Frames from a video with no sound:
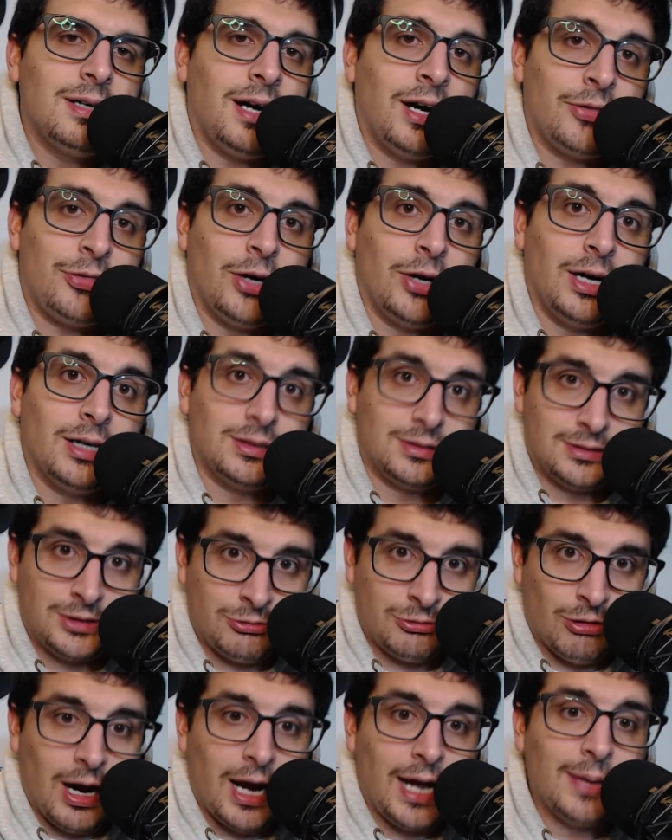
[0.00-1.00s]
I thought
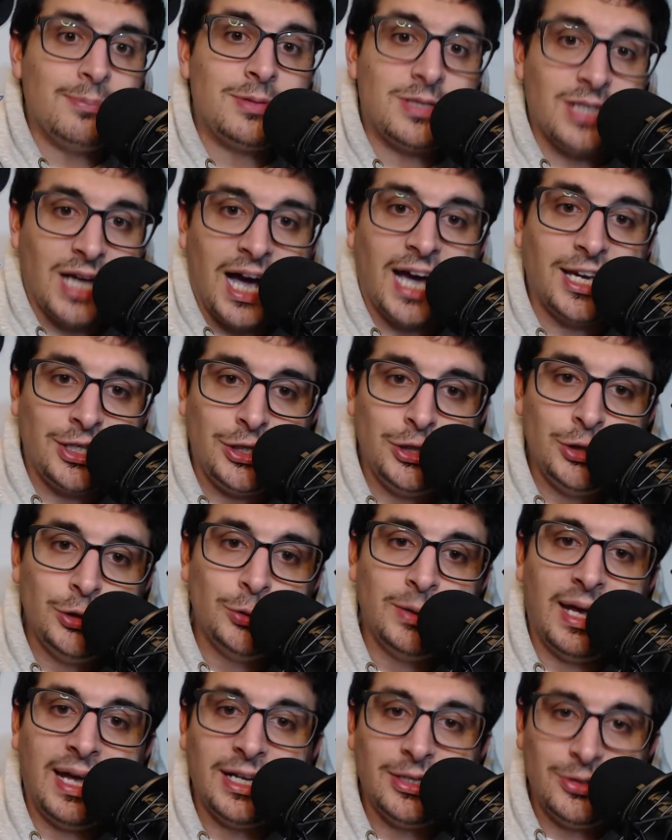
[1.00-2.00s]
Grimes,
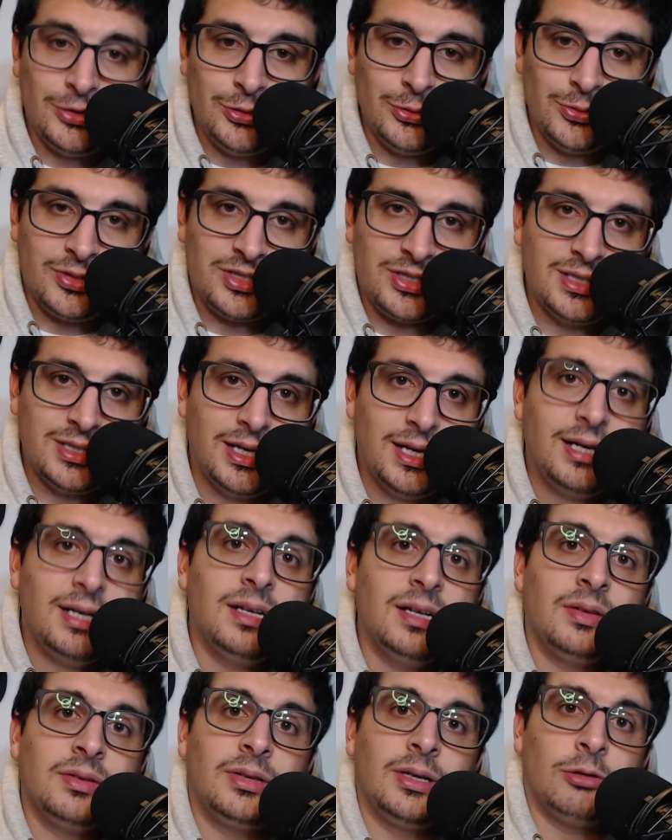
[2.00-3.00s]
IQ, and Deuce
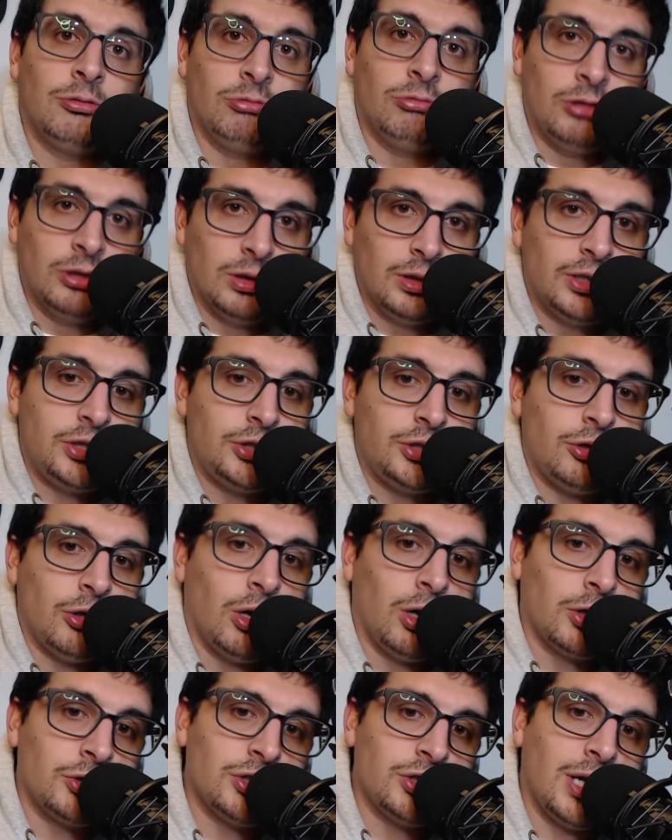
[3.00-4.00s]
did a really
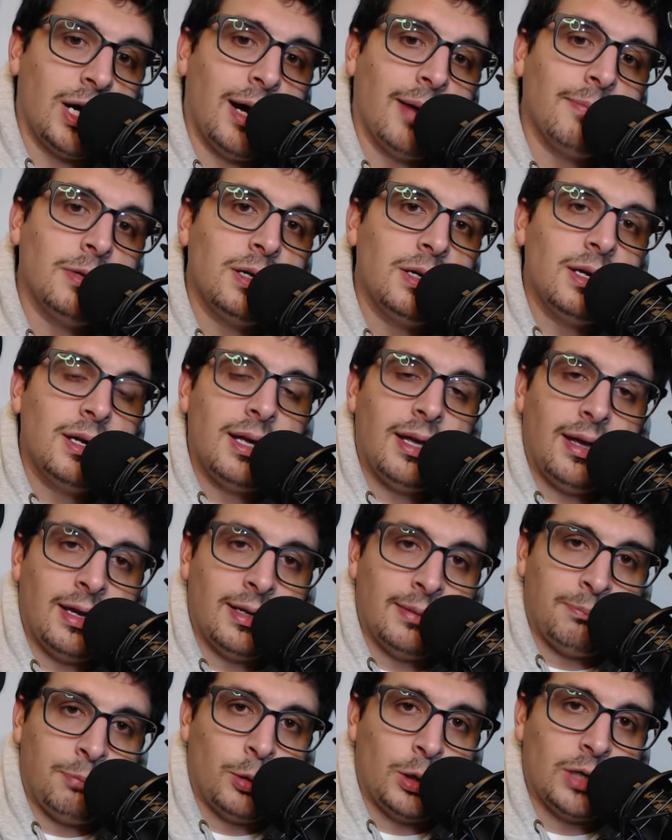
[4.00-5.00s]
strong job
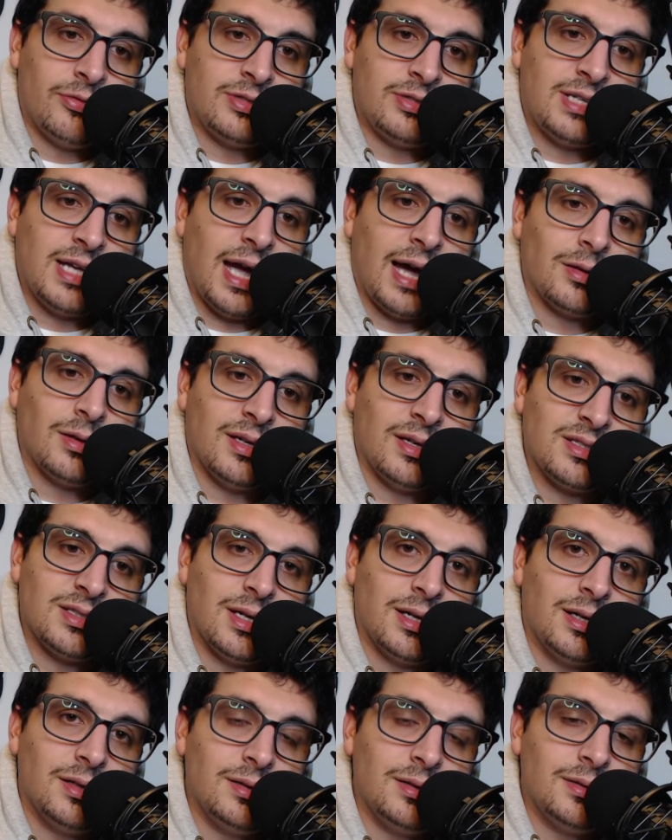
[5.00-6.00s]
in point of attack last
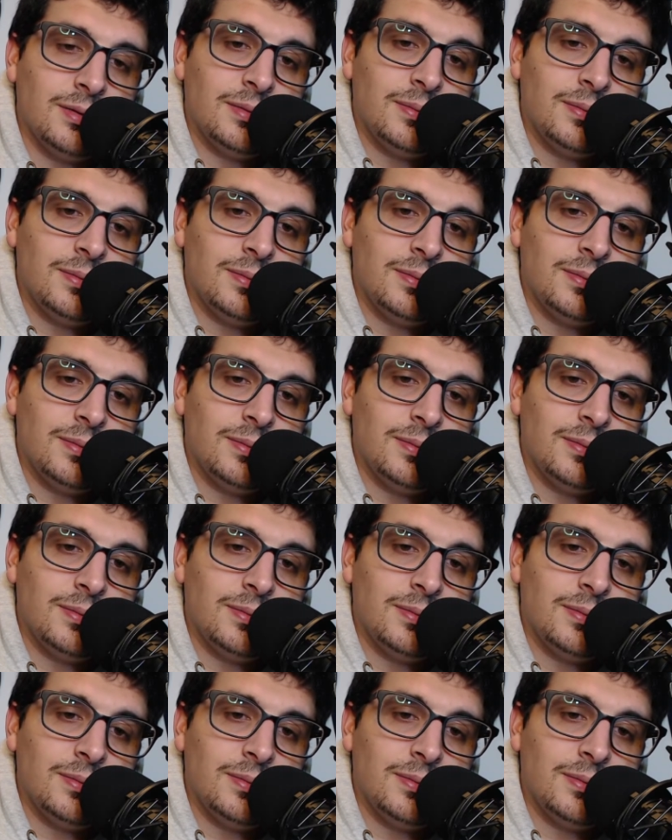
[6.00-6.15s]
night.